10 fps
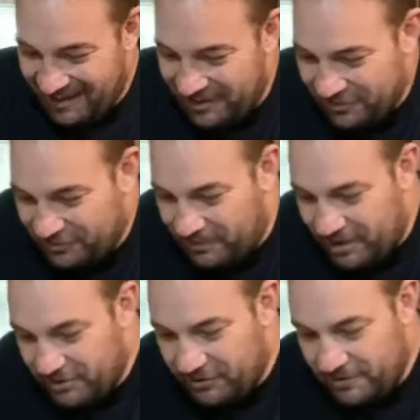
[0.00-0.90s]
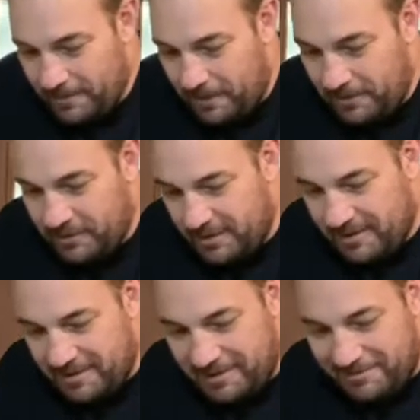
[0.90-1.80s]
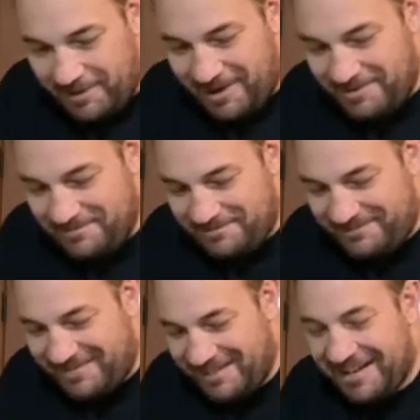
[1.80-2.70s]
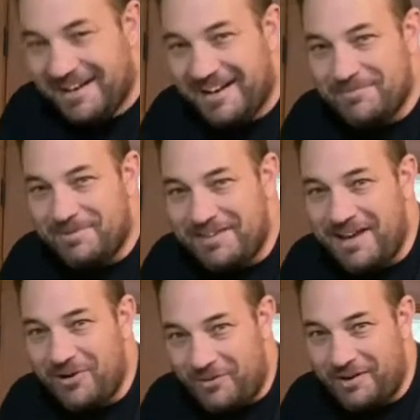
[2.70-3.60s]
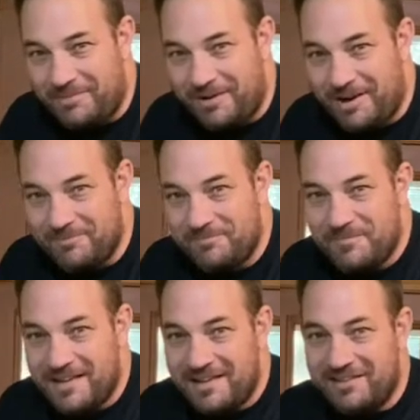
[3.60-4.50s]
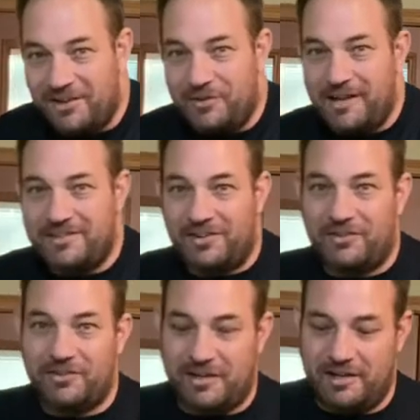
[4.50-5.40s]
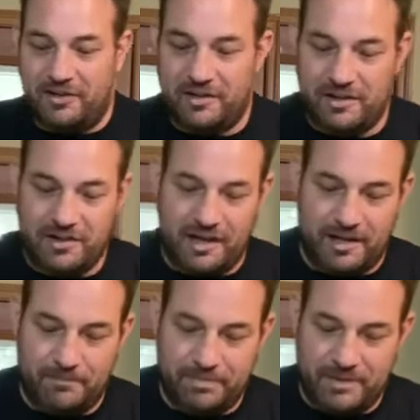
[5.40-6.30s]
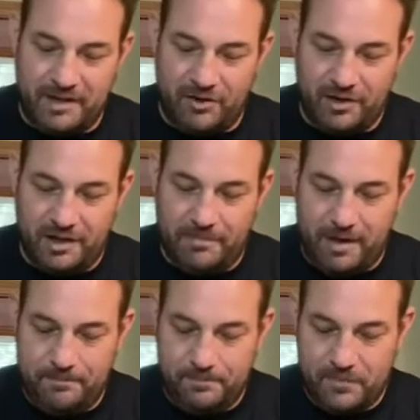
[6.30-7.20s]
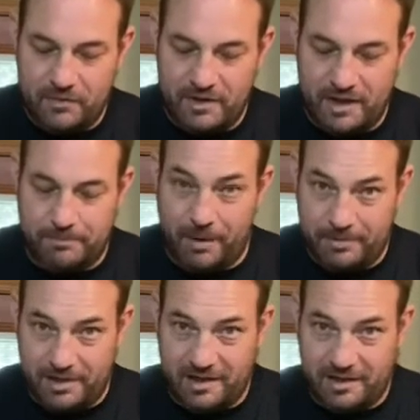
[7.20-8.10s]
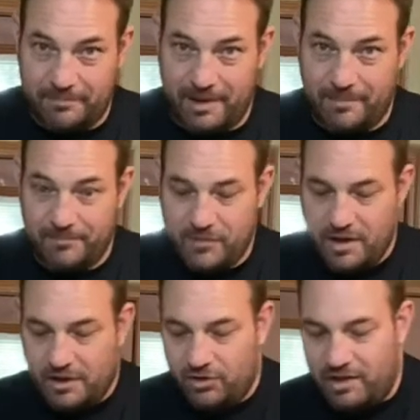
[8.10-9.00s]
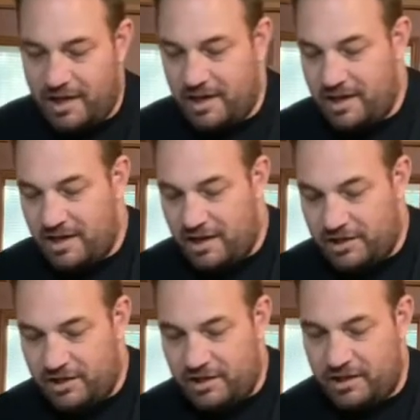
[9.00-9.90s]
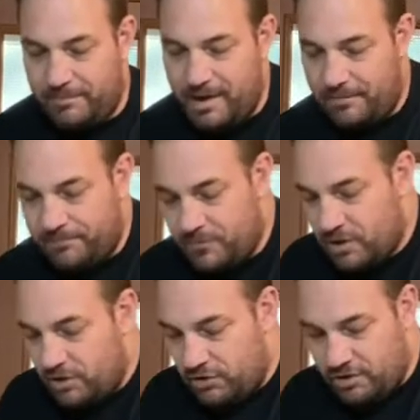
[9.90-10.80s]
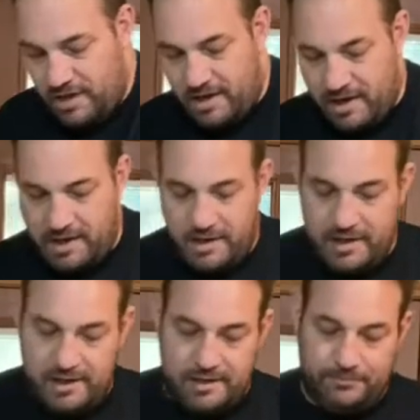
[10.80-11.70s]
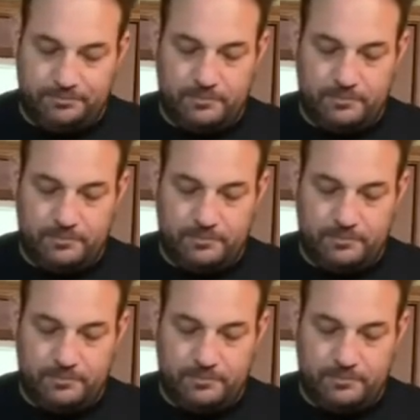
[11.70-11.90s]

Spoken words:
to do some onions on the kebab and potato on the kebab. So that's also kind of unique. You got a potato on the kebab, you got a pumpkin on the kebab, you got an onion on the kebab, you got a